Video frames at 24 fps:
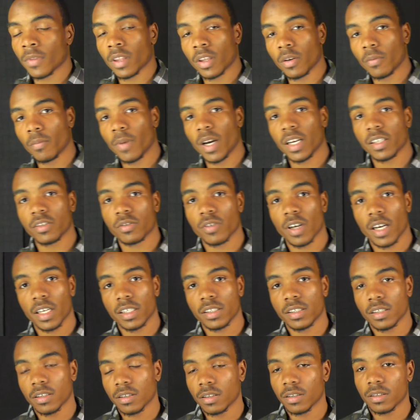You might try
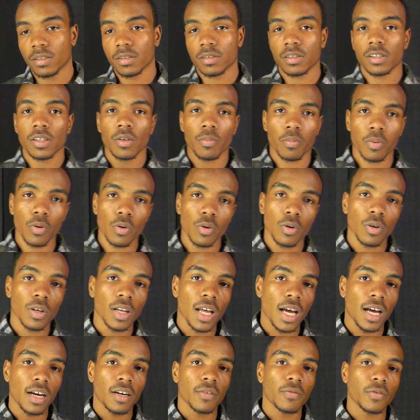to pull
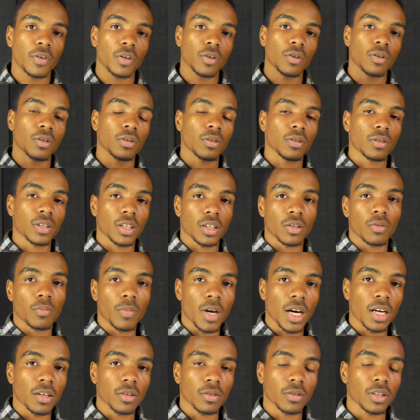out of your little
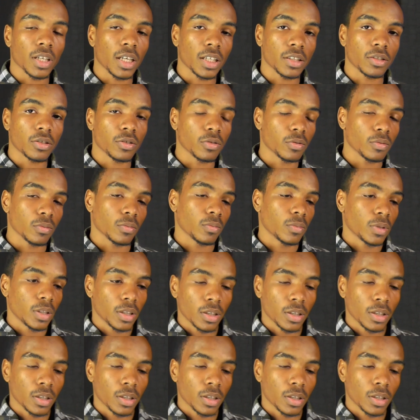model that you